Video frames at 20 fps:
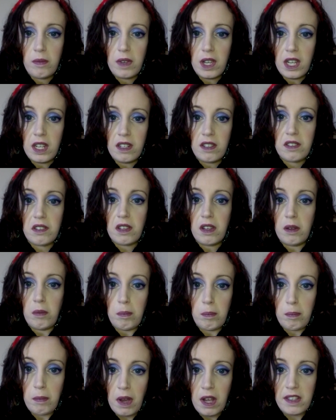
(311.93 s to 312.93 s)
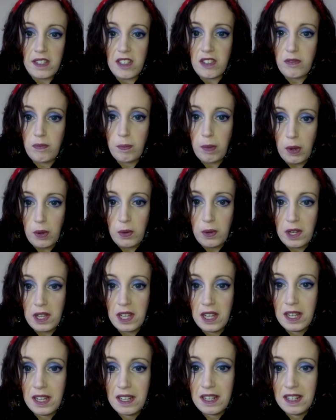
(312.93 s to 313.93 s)
is a massive
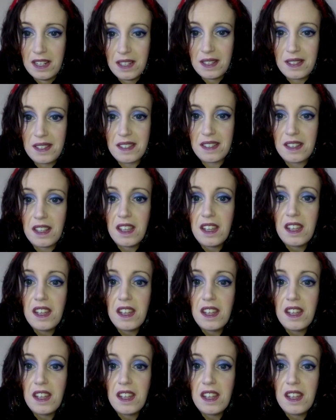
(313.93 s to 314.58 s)
bonus.